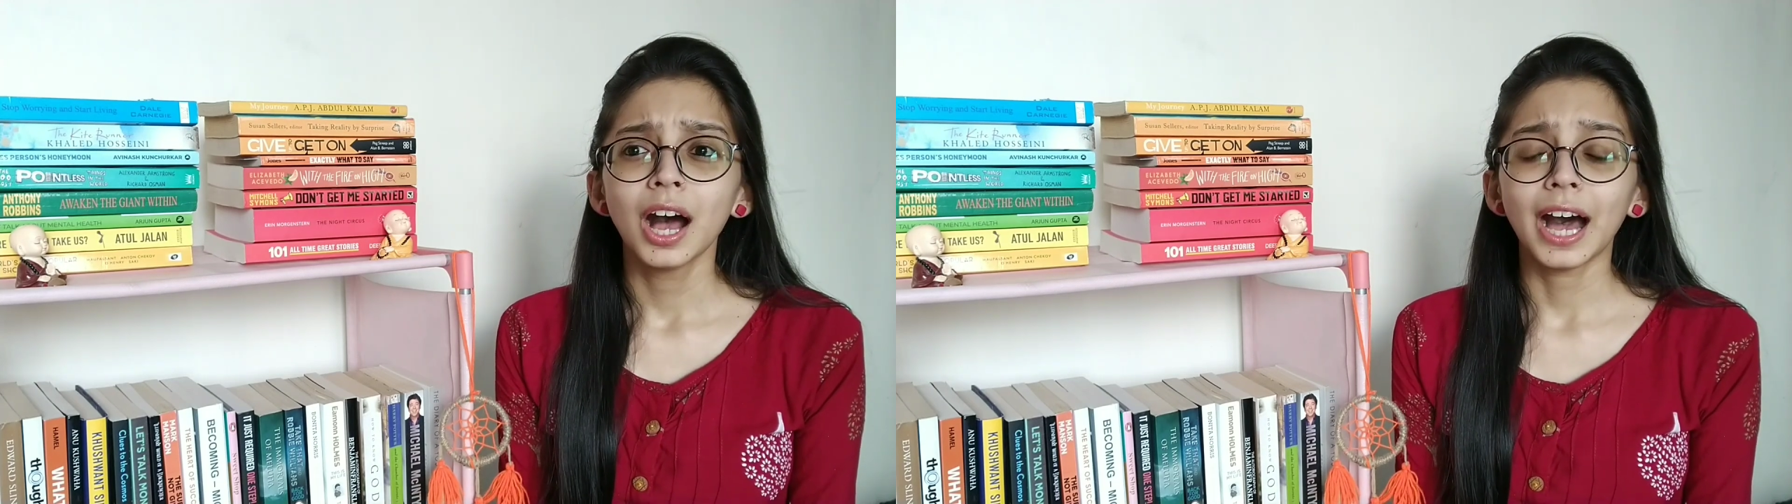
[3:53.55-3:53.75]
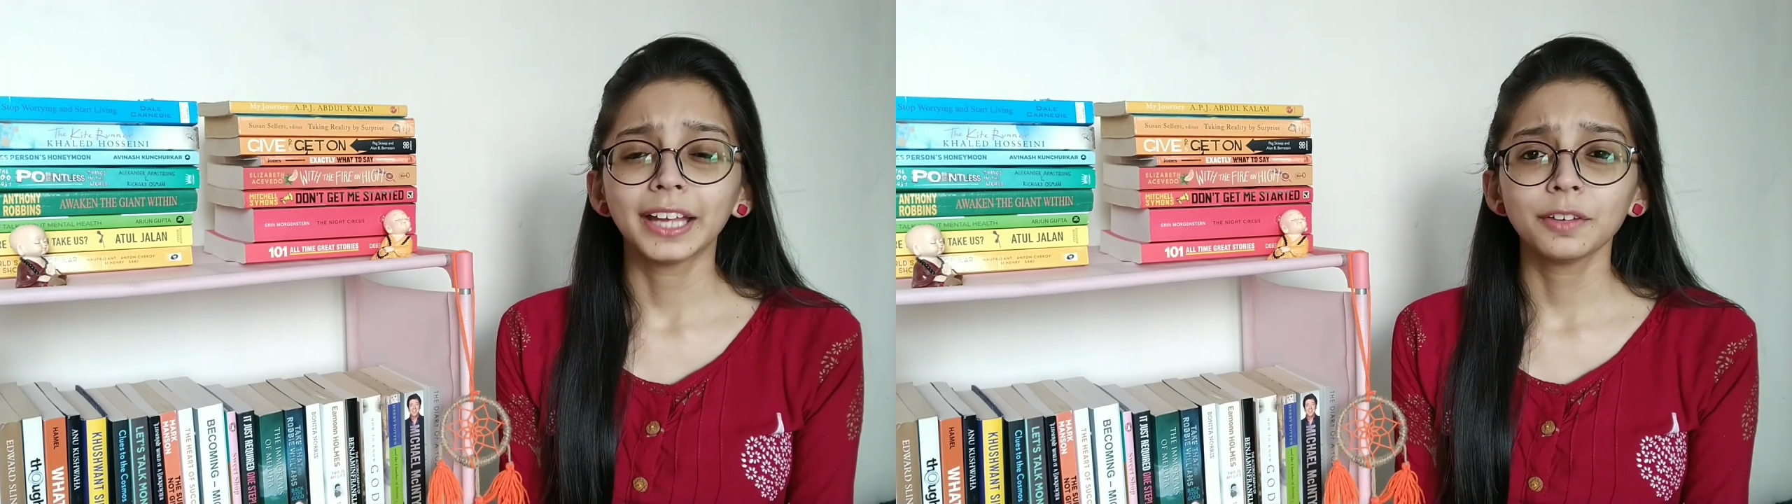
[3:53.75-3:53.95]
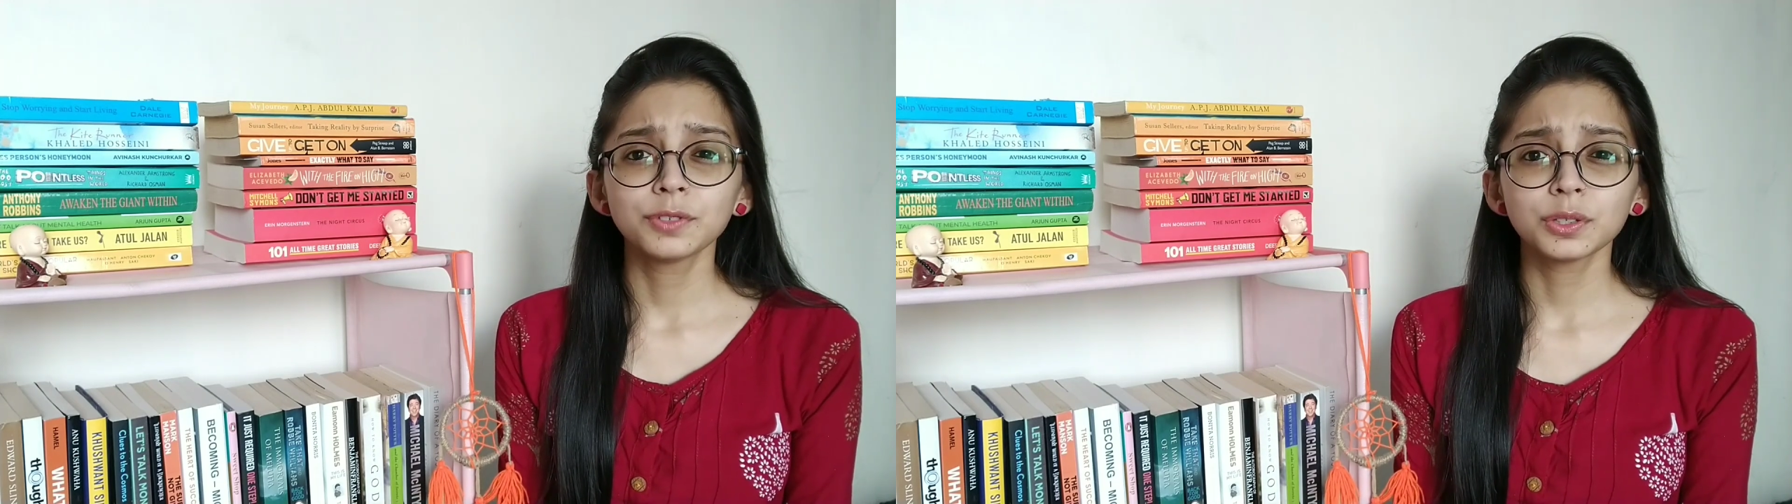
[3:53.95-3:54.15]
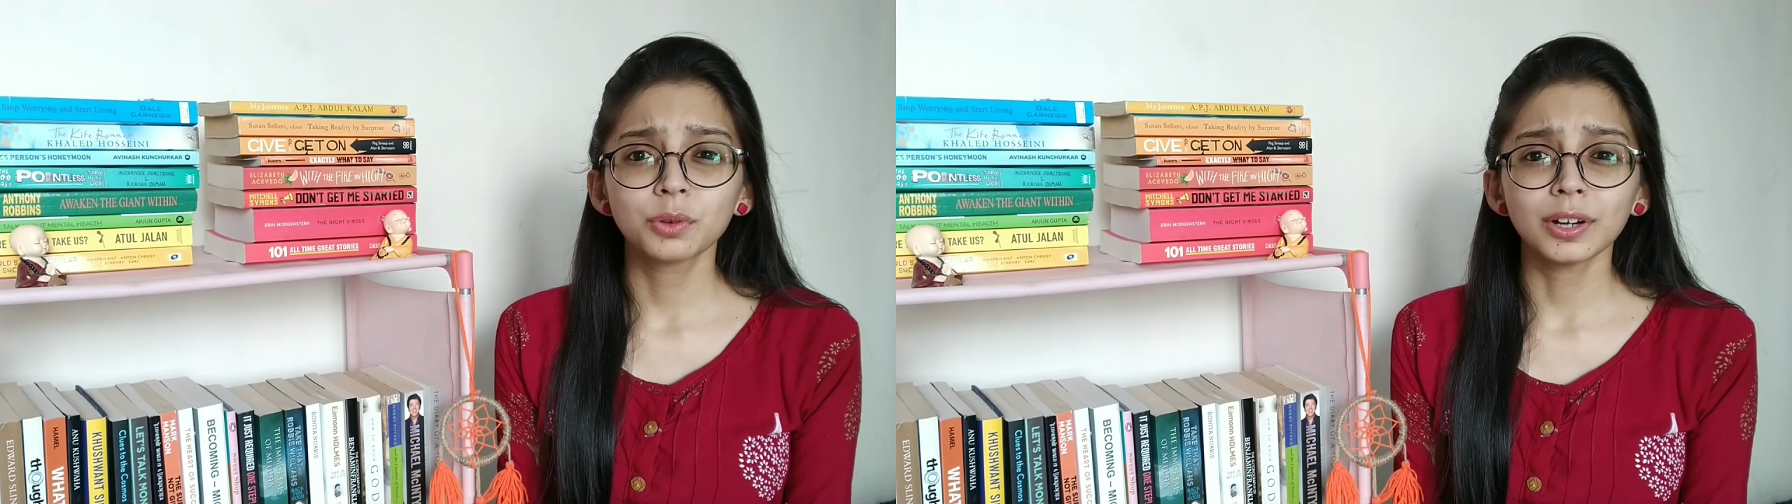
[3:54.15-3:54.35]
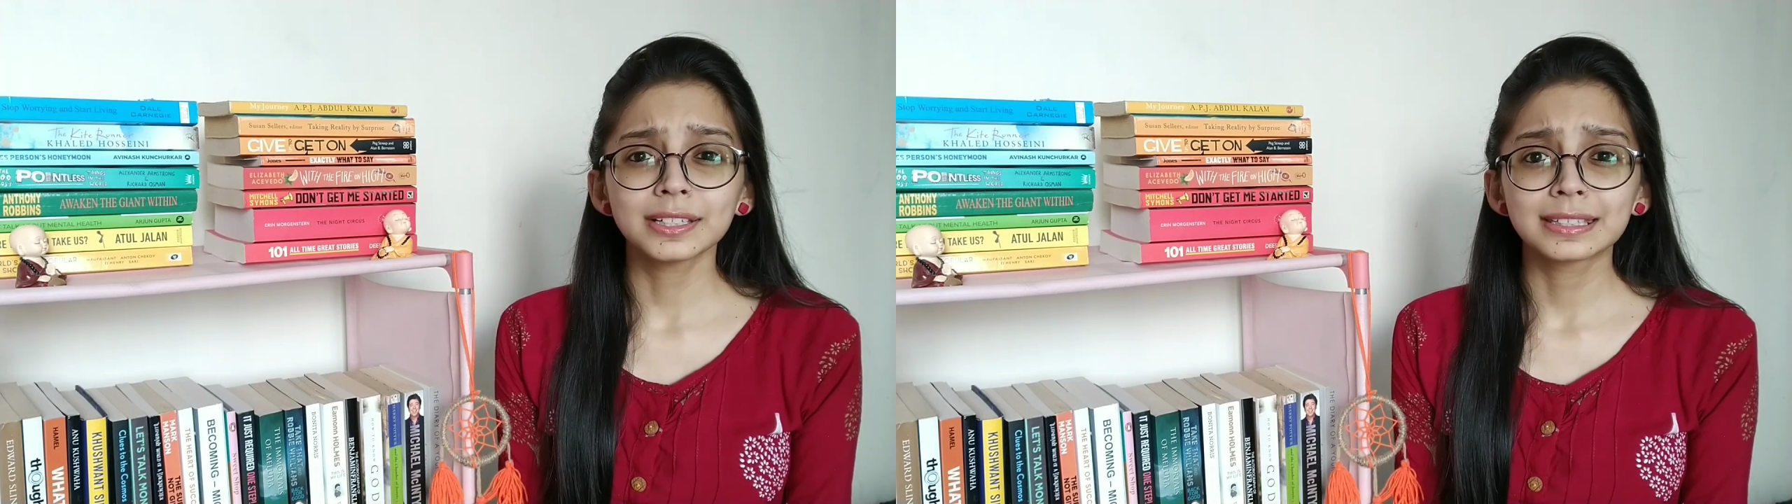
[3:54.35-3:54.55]
I have
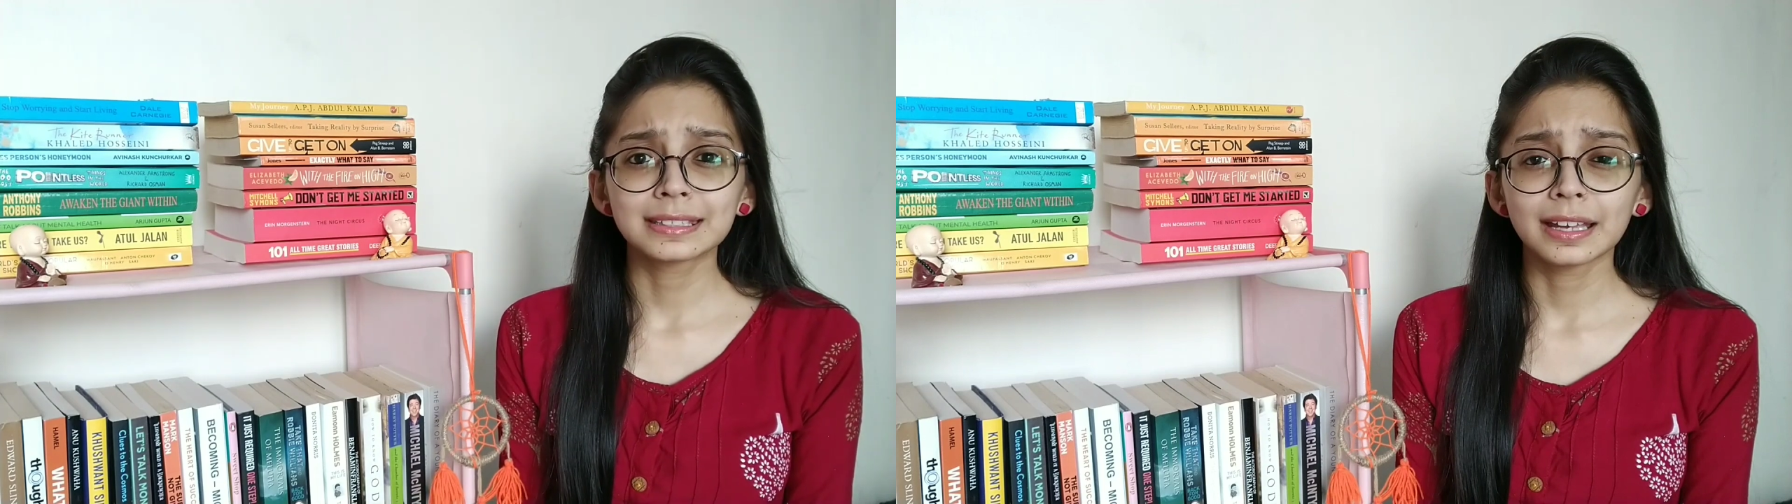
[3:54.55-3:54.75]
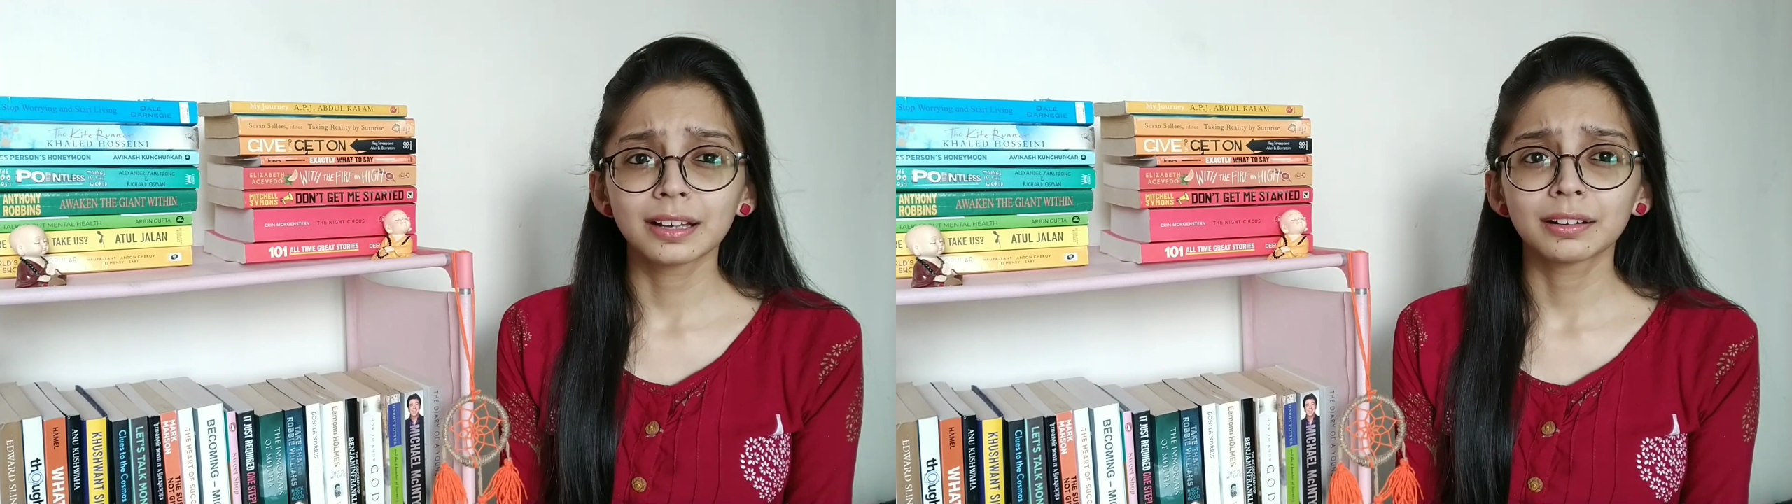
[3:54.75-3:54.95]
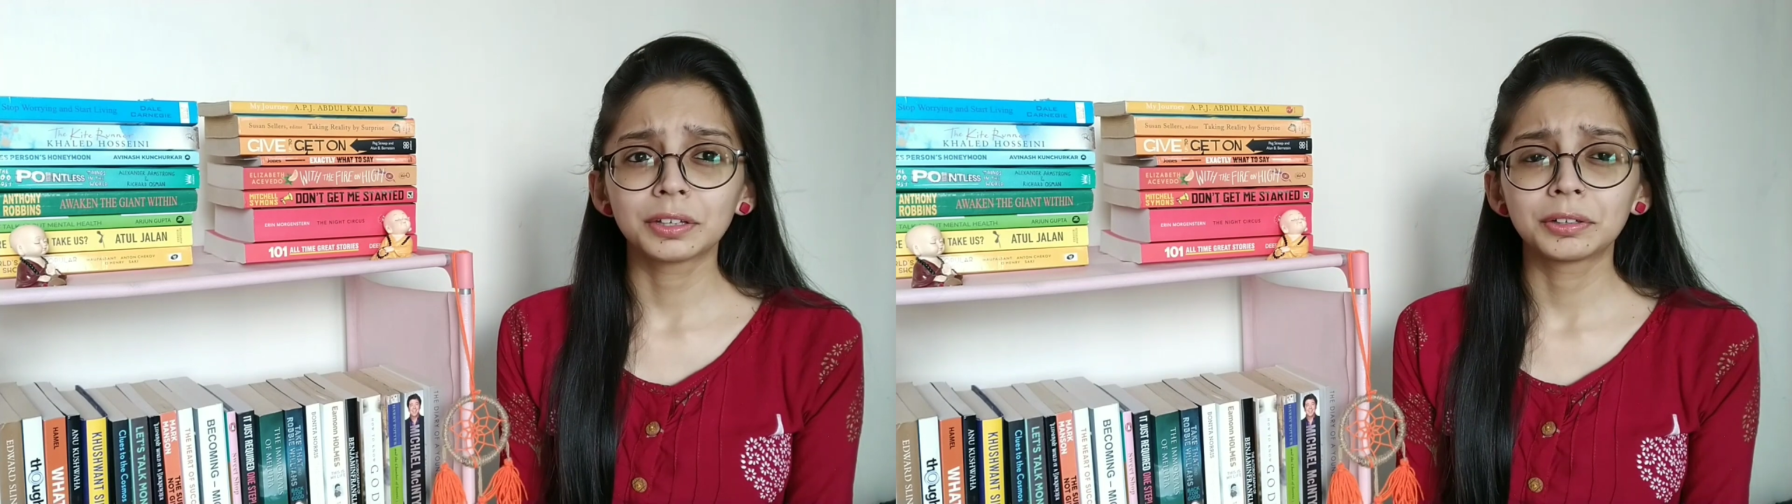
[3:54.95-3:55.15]
just got sick